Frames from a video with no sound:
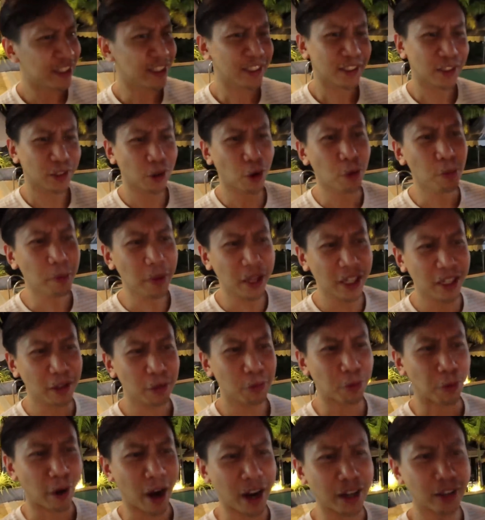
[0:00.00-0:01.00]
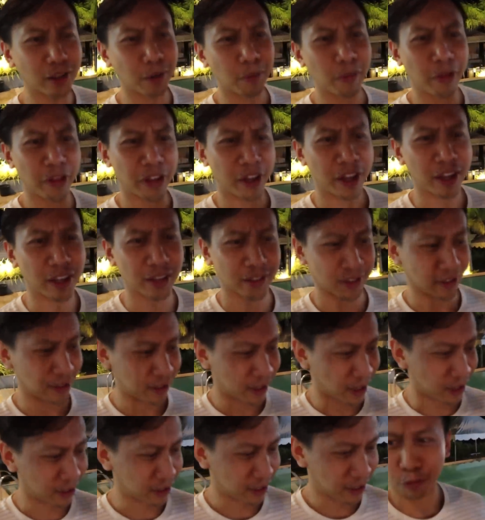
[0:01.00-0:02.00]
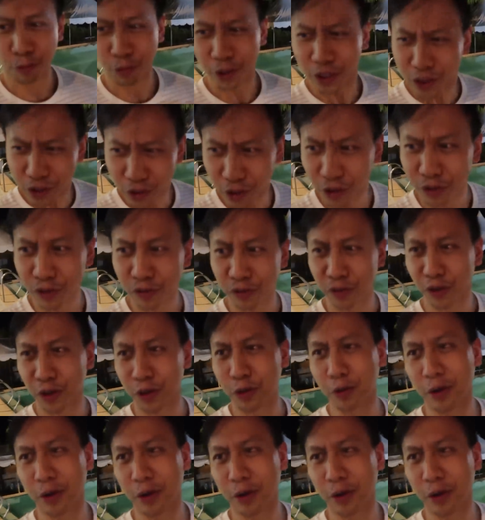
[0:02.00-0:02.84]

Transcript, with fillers: Just so many random things that we took for